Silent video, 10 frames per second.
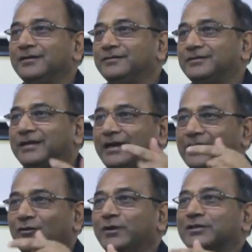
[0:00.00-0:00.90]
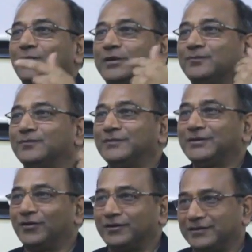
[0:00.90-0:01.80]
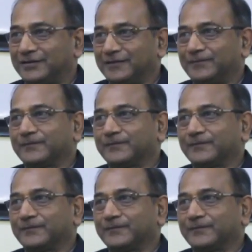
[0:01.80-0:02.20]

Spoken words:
The China who makes more money, not India.